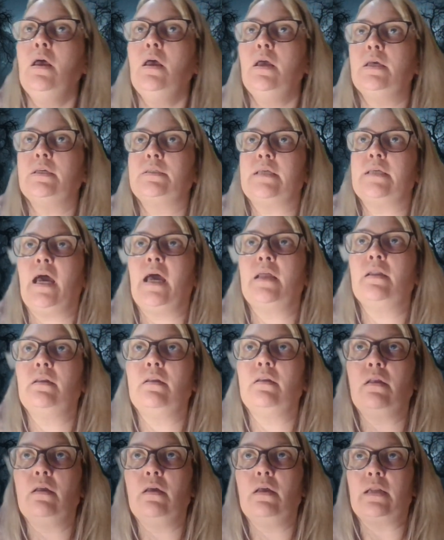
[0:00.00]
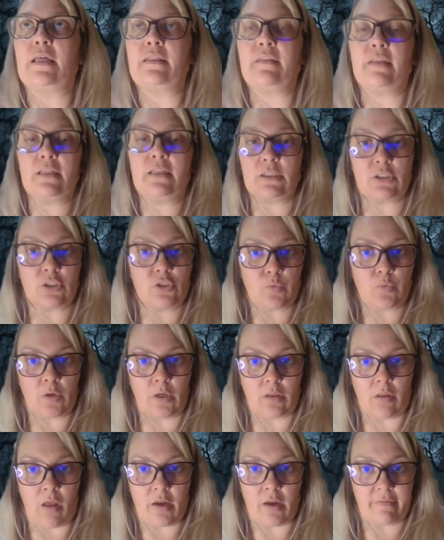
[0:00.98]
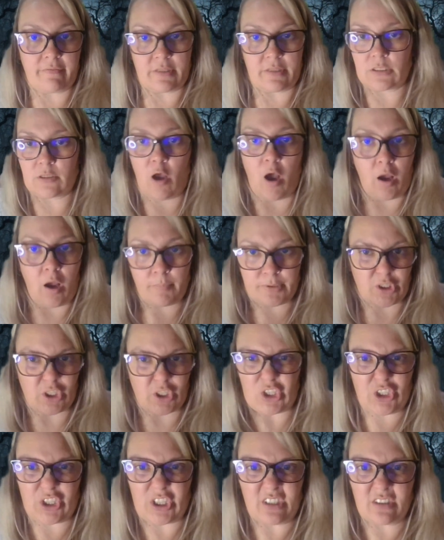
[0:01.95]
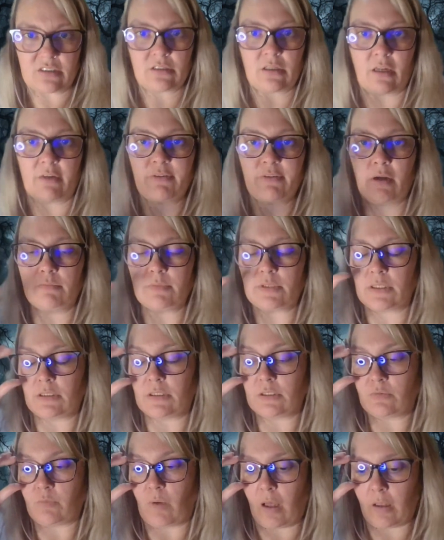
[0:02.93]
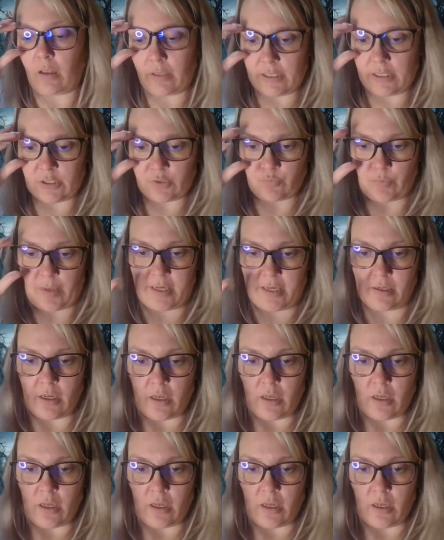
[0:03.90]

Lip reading: is that, and I think this is where a lot of this competition stuff comes in as well, is when